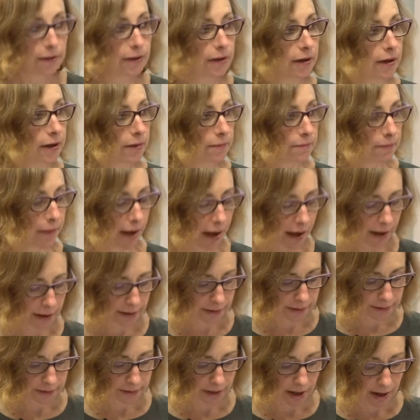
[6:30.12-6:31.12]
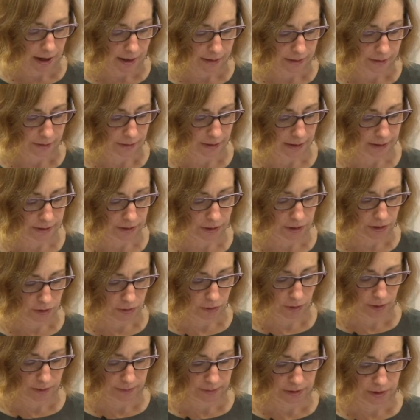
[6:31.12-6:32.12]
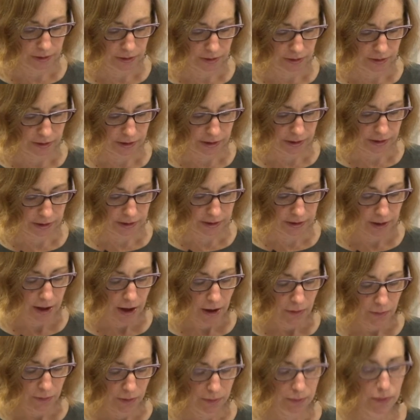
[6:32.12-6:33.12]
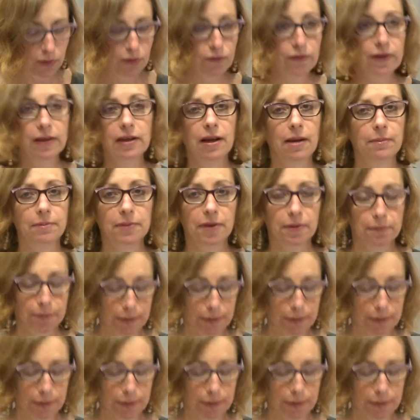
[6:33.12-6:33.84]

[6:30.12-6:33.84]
The combined tidal and storm surges were moving up